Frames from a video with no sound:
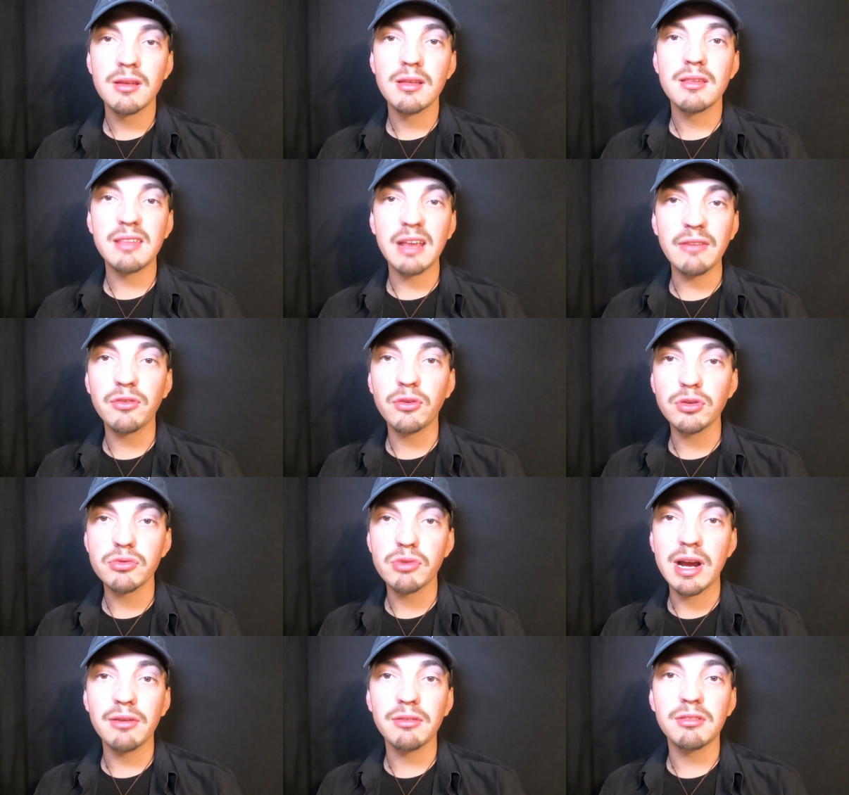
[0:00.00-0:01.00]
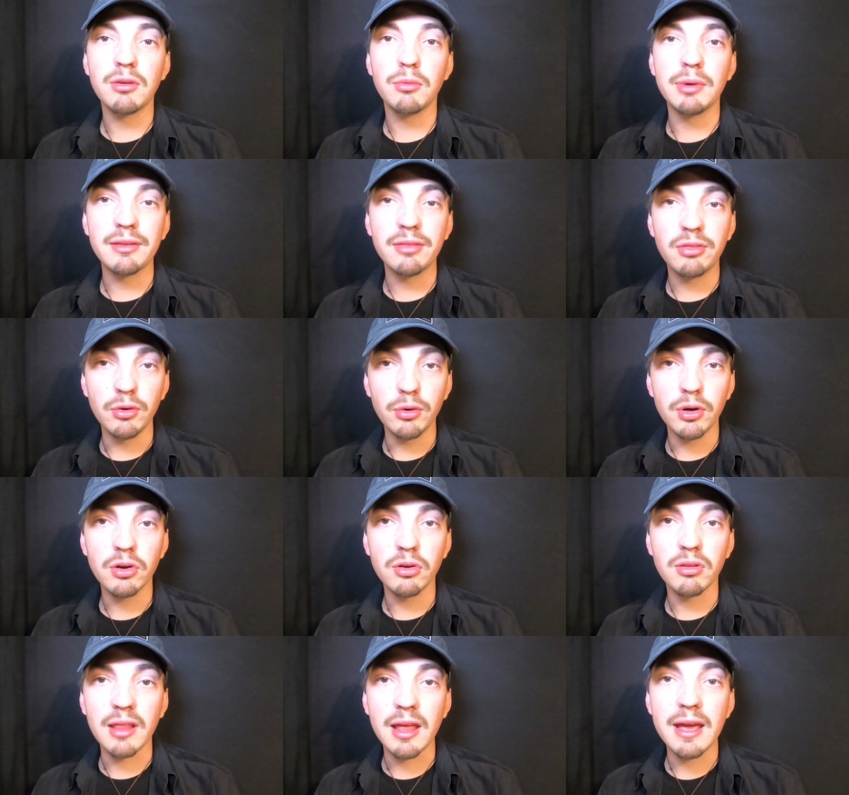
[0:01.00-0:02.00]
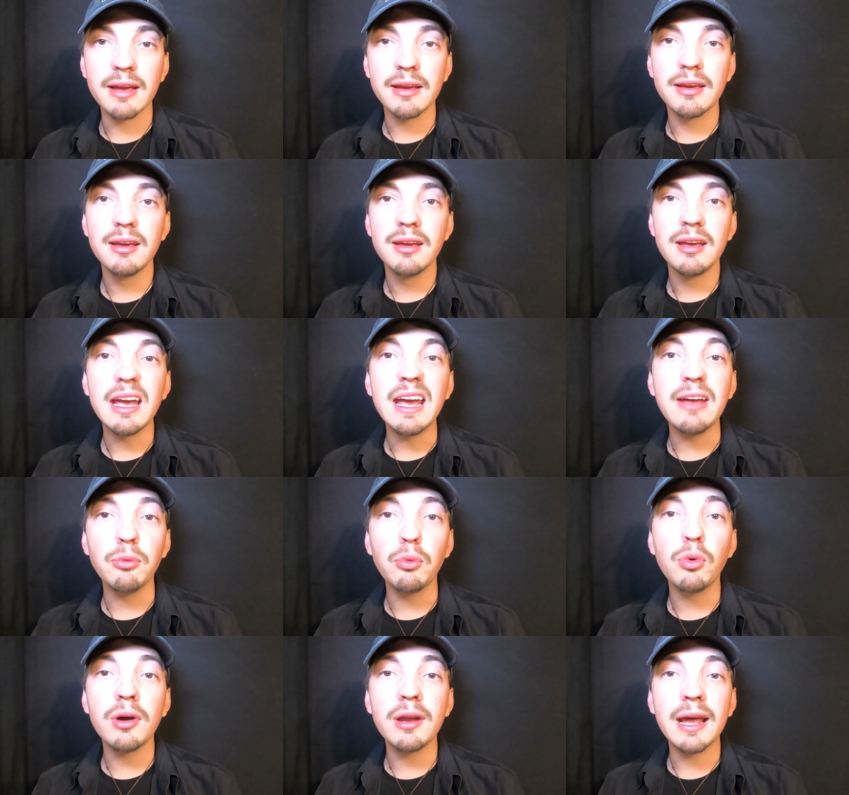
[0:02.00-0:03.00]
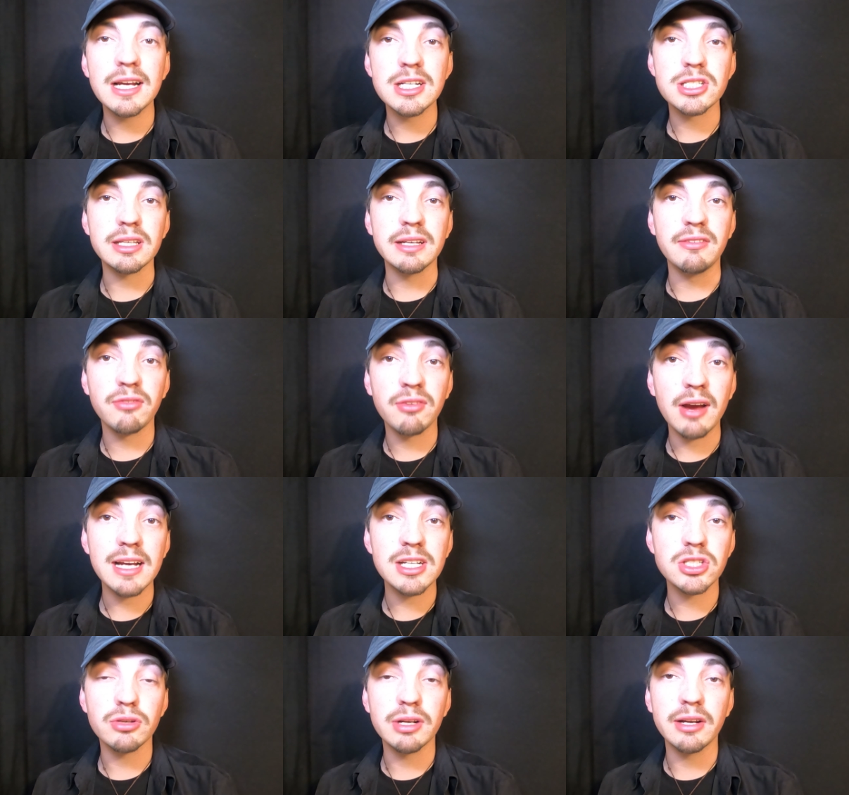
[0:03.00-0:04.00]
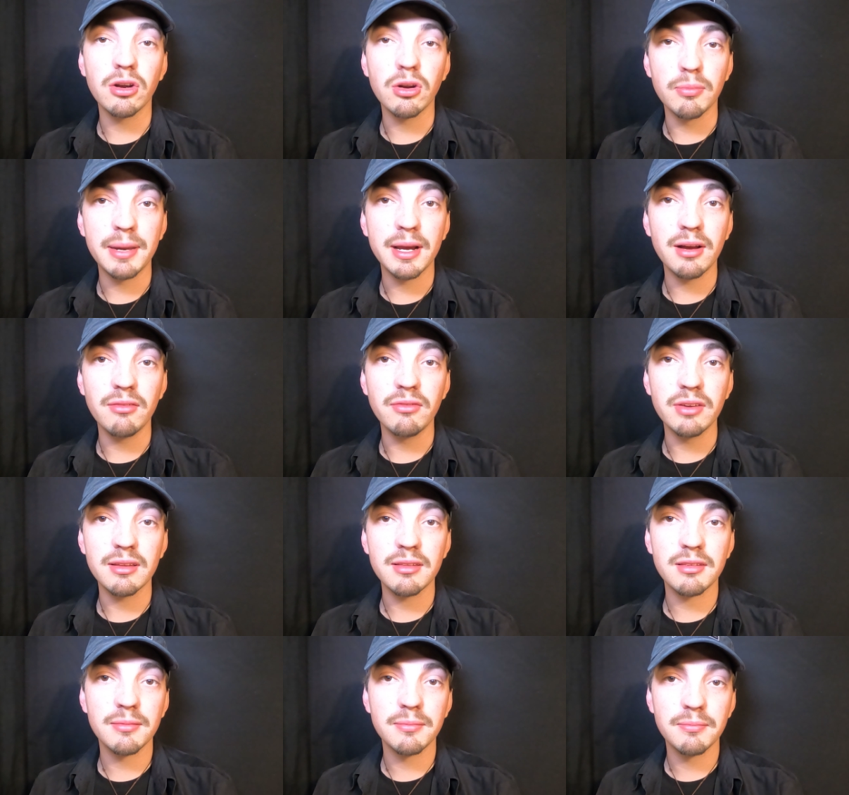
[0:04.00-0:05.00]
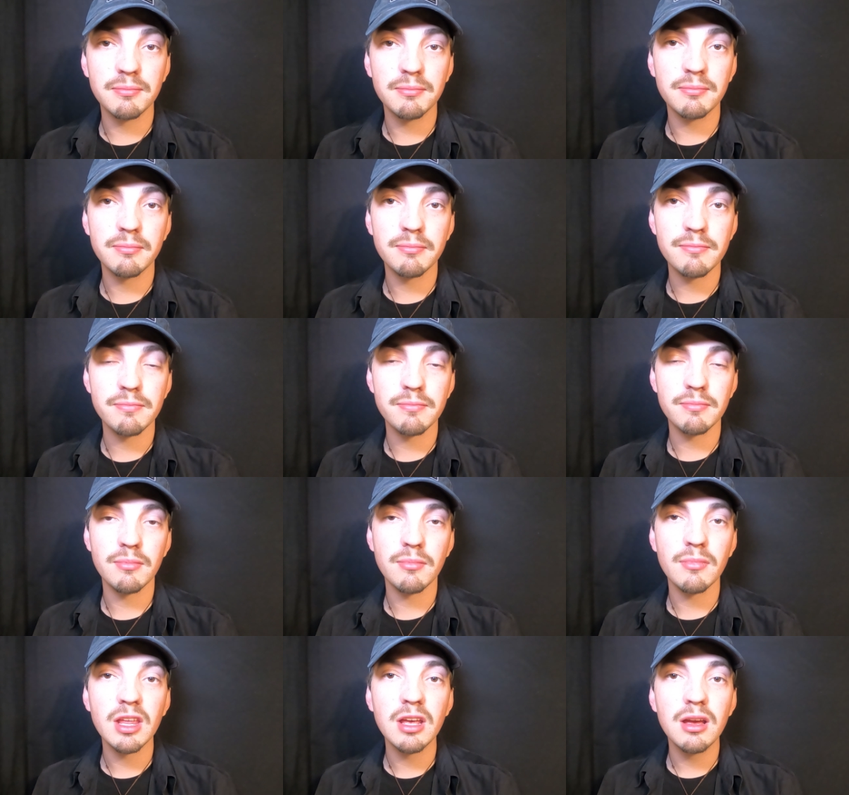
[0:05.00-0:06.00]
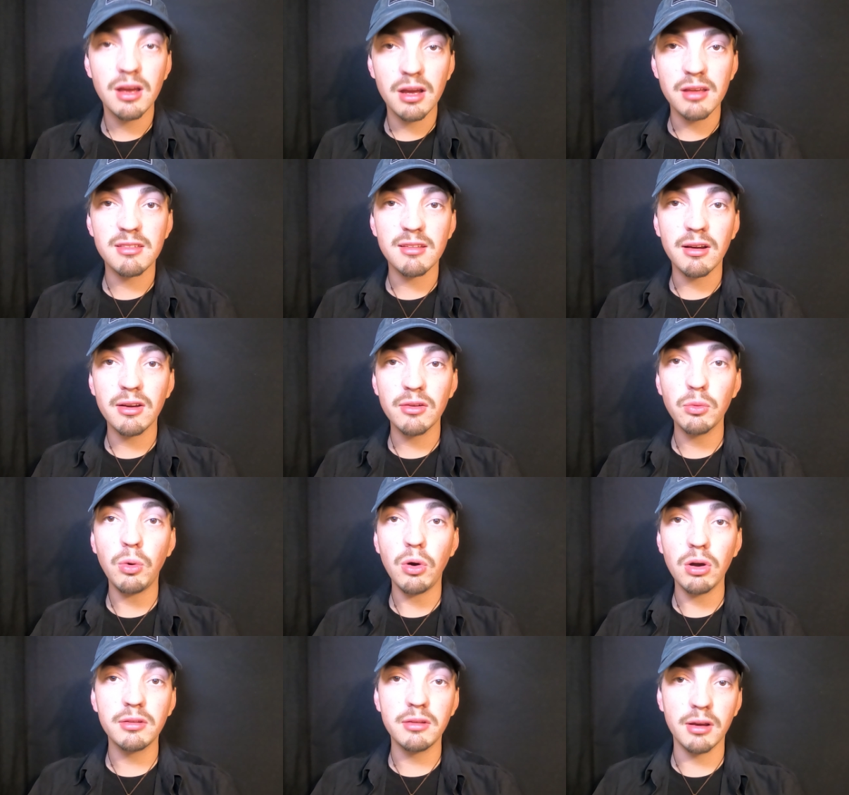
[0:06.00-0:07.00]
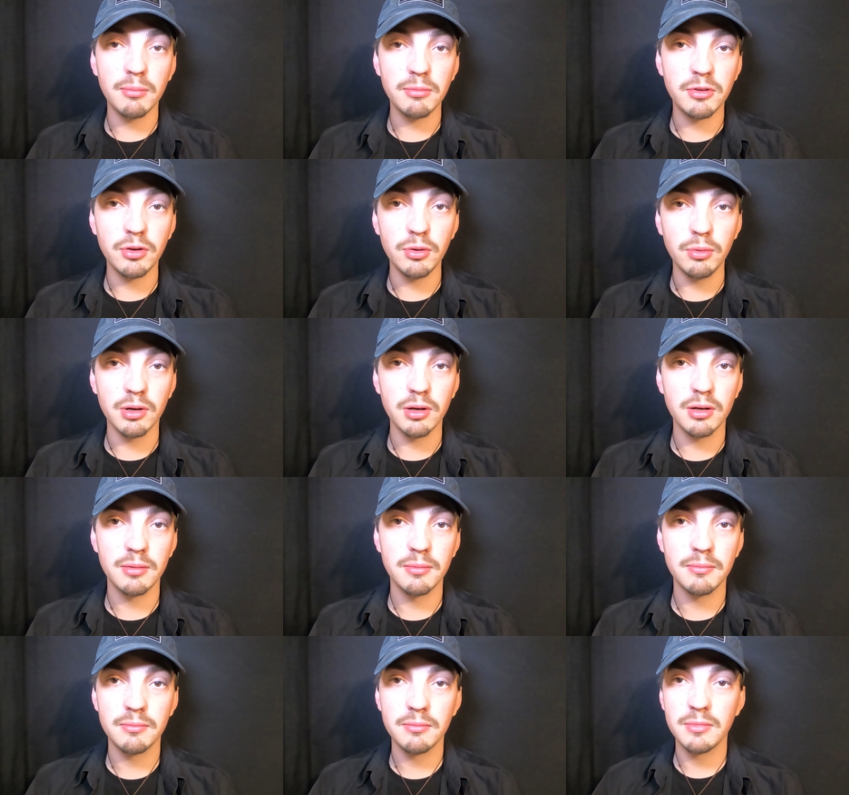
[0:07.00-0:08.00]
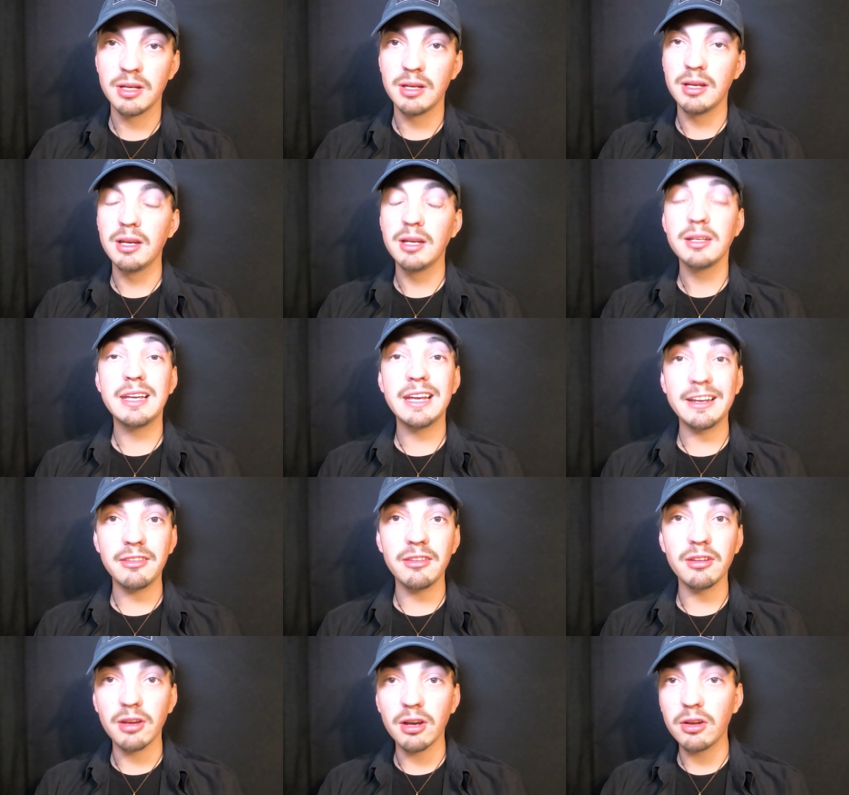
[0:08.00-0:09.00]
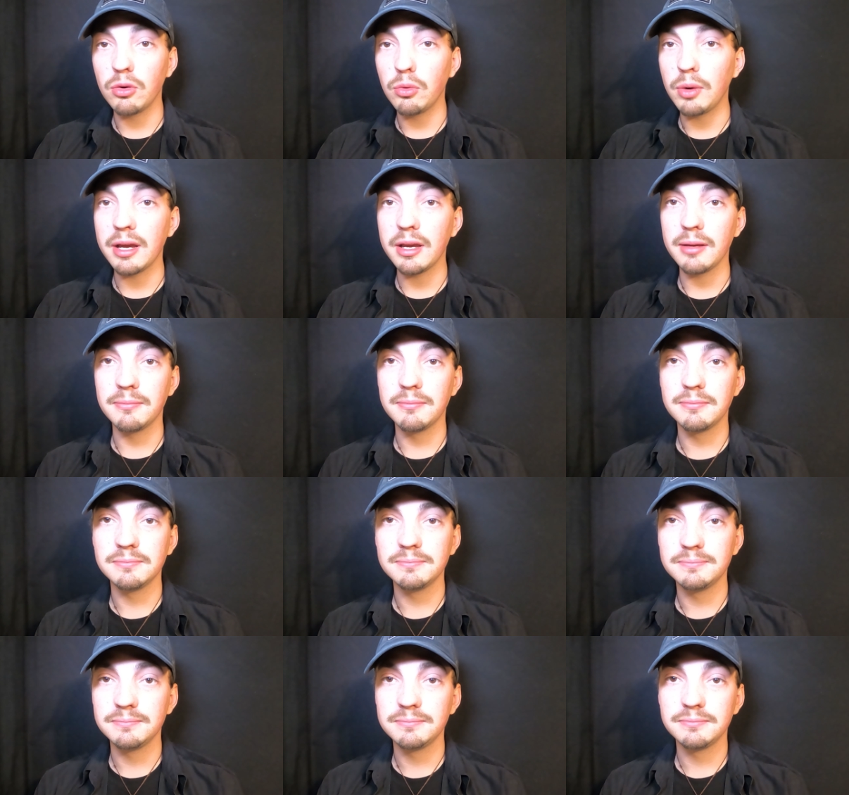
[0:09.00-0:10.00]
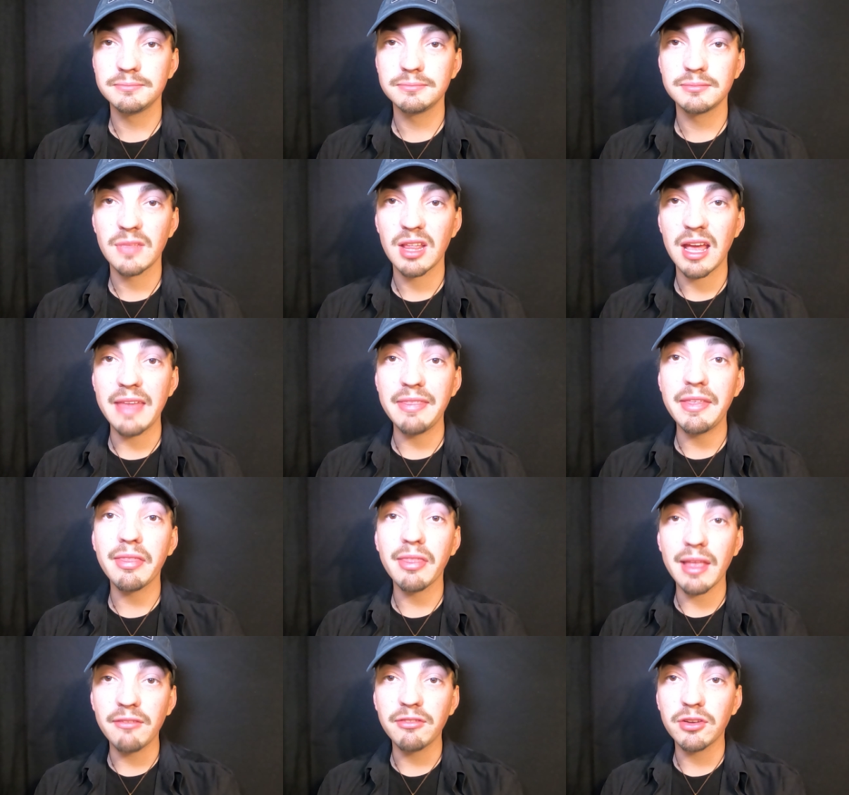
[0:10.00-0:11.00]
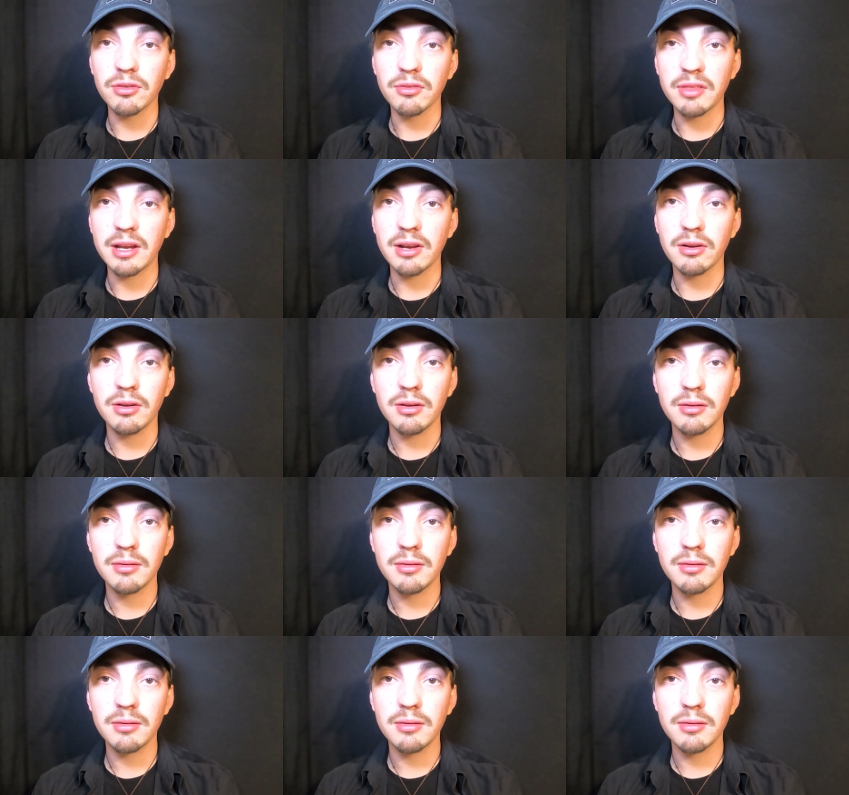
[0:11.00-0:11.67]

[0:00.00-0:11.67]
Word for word: several rounds going through her leg and one actually fracturing her pelvis. Hasan walked up to her, kicked the gun away, and then left her there.